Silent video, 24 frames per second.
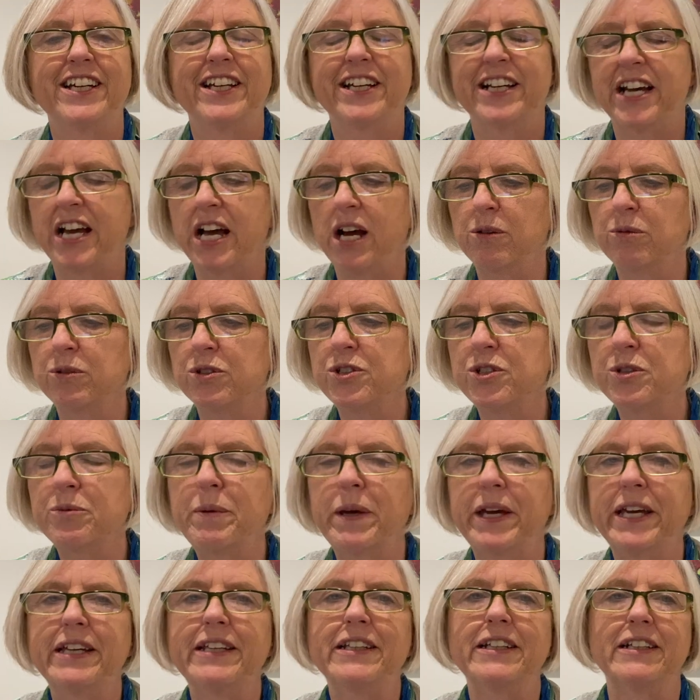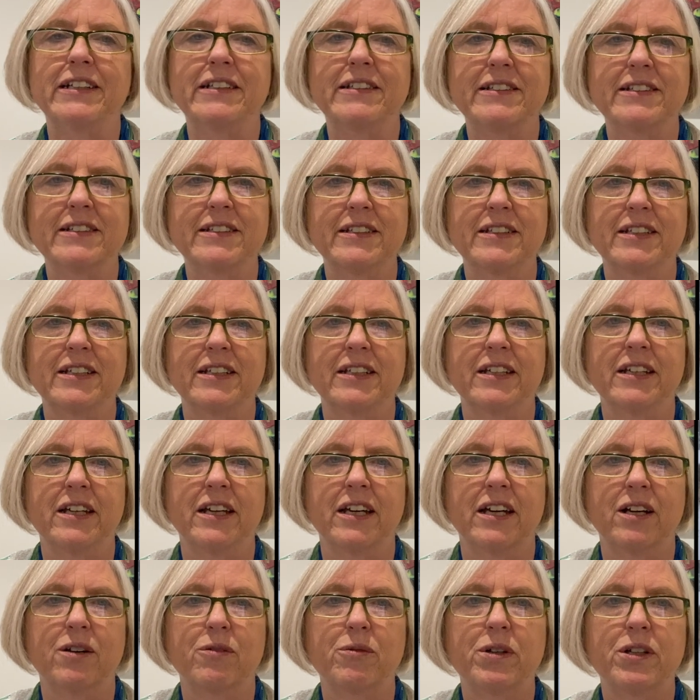how would you paint it?
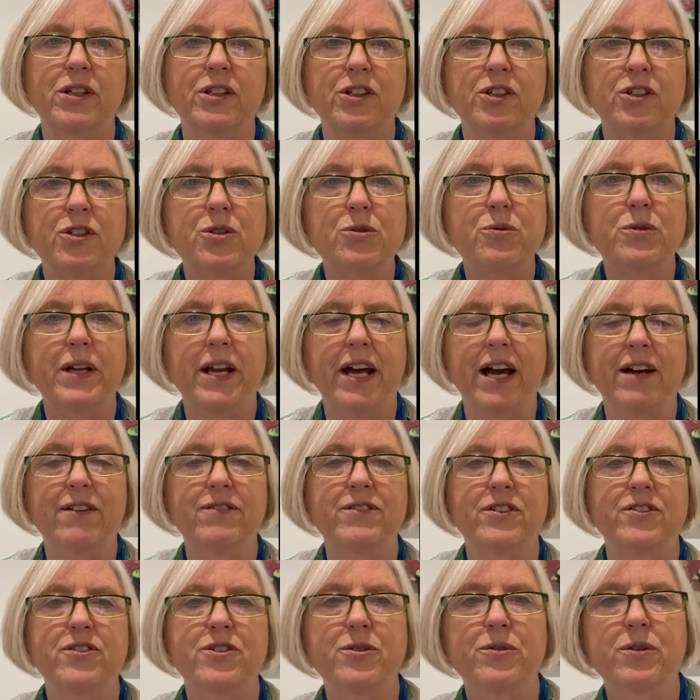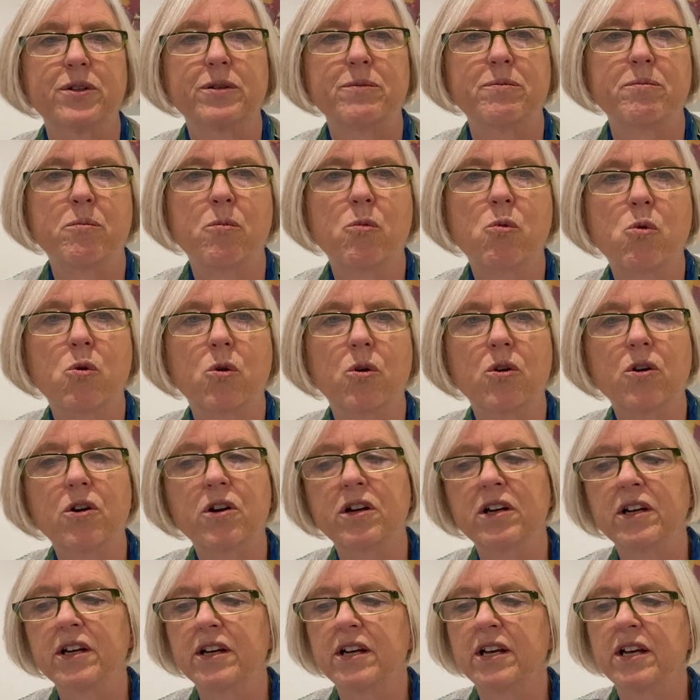Well, you would have to do it
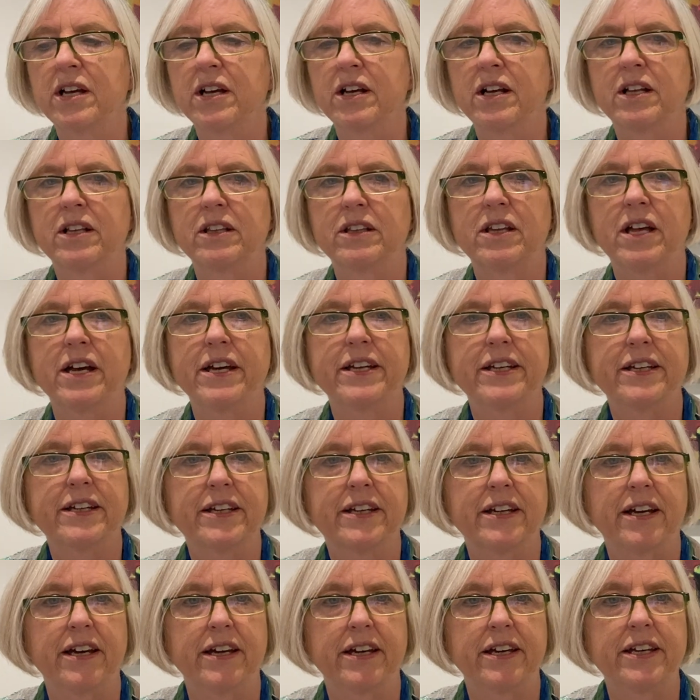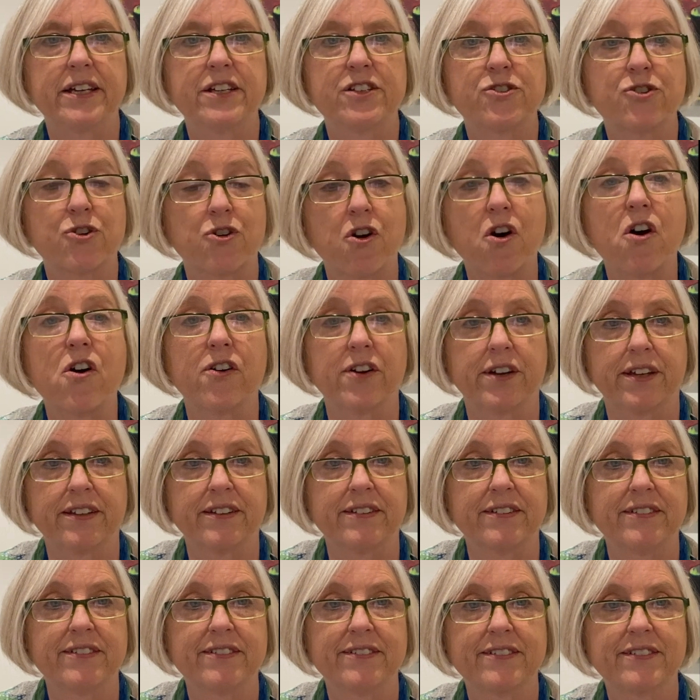more like a drawing,
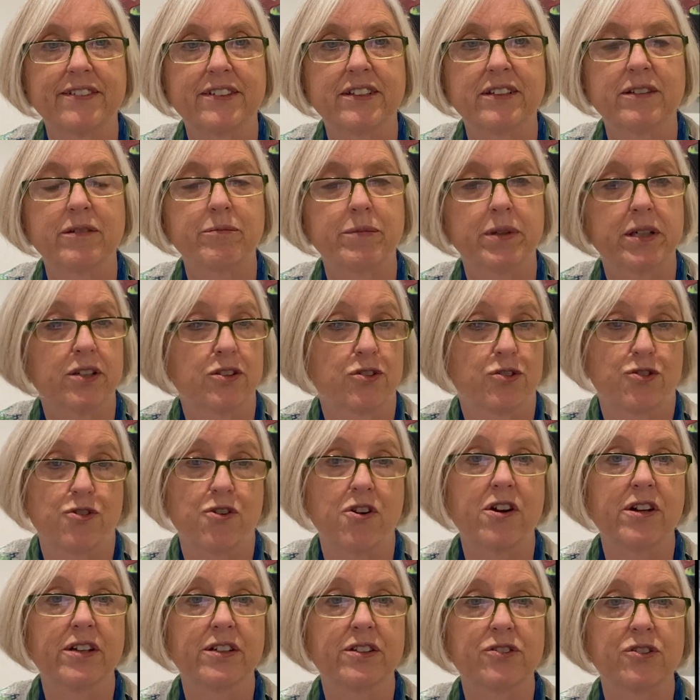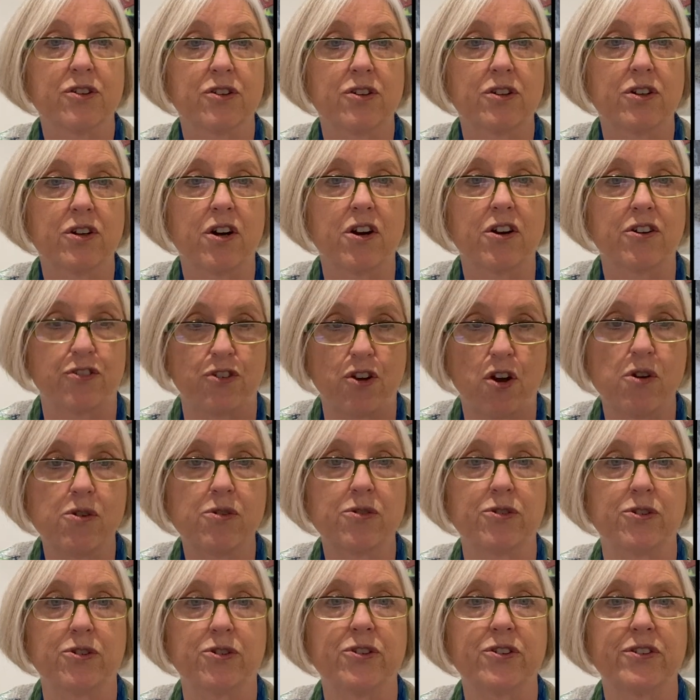because drawings are
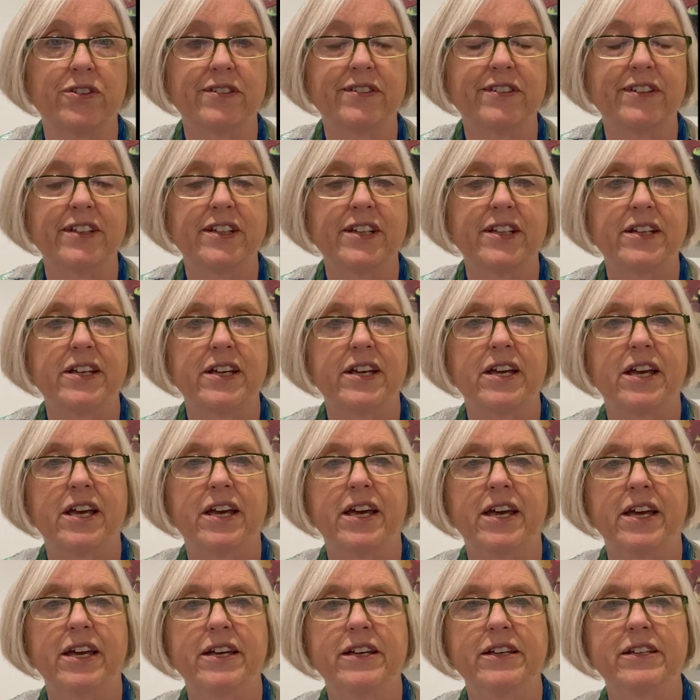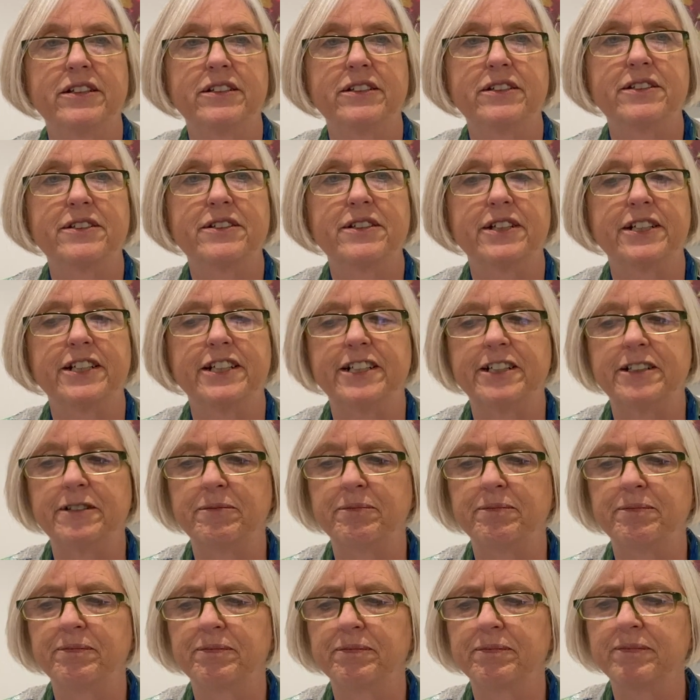tonal. And
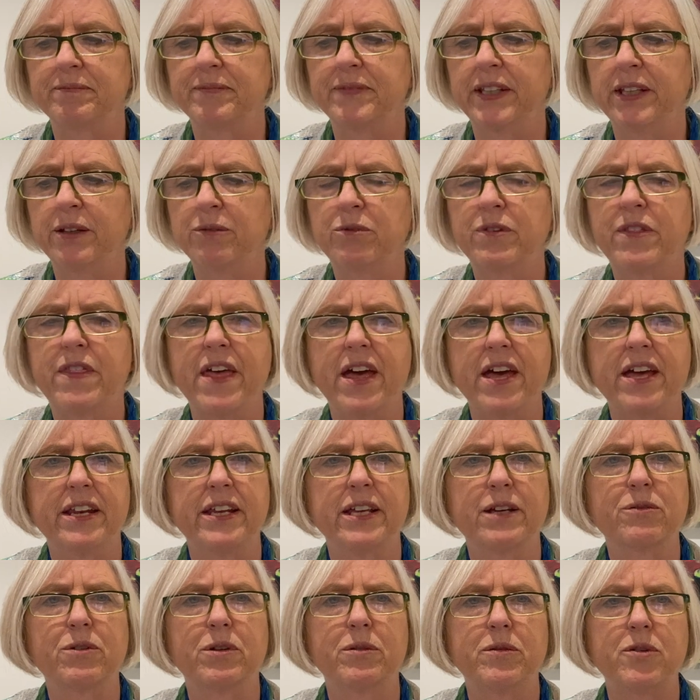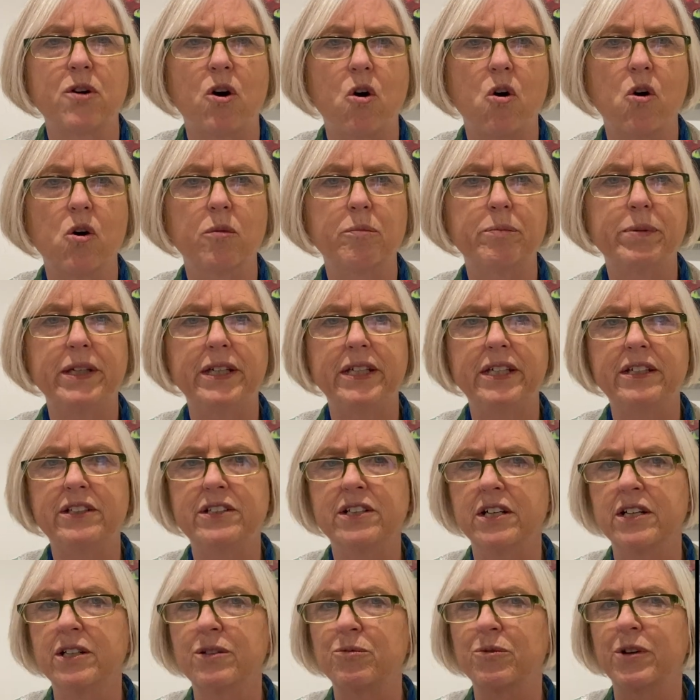it would all be
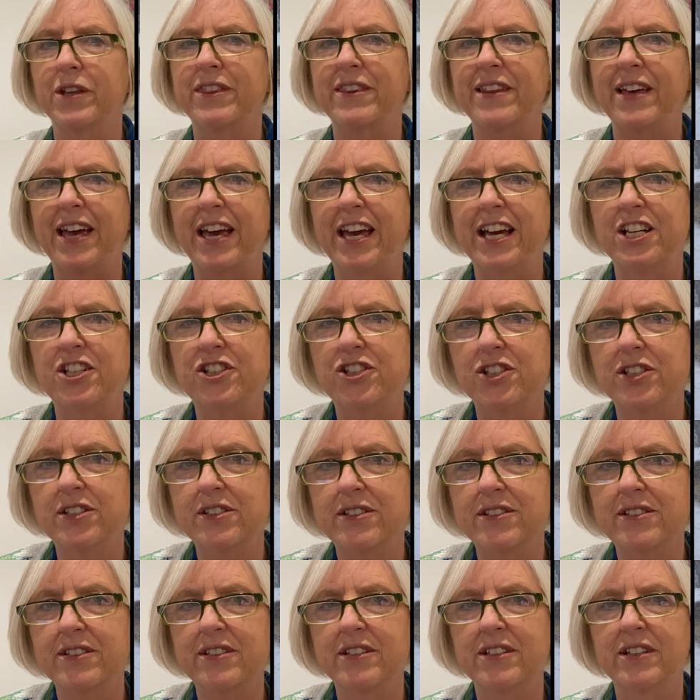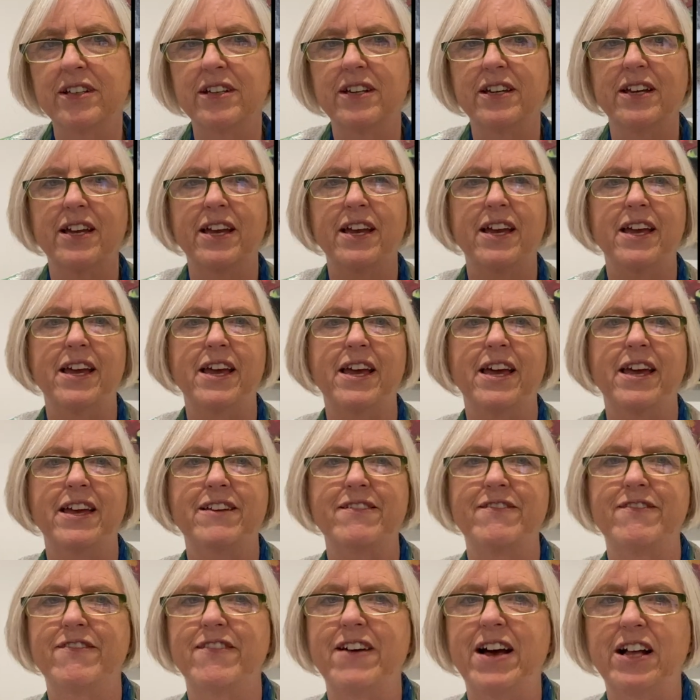done with edges and
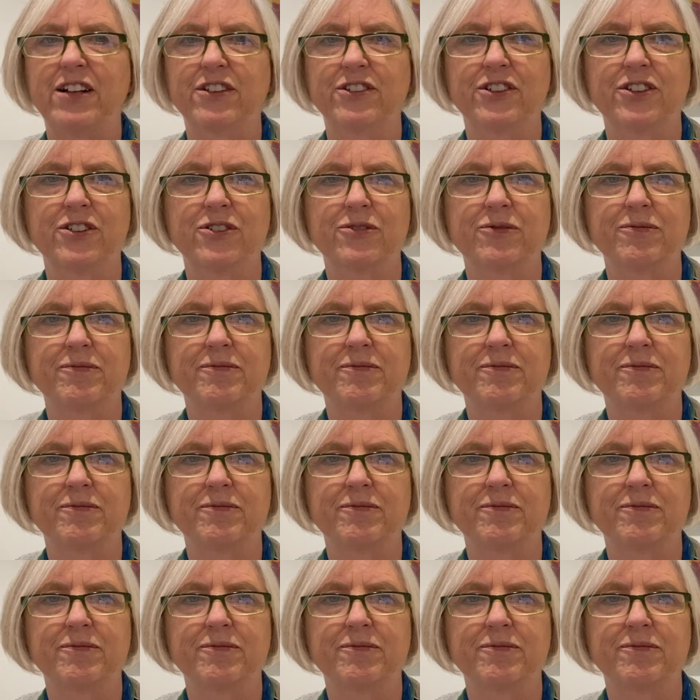value.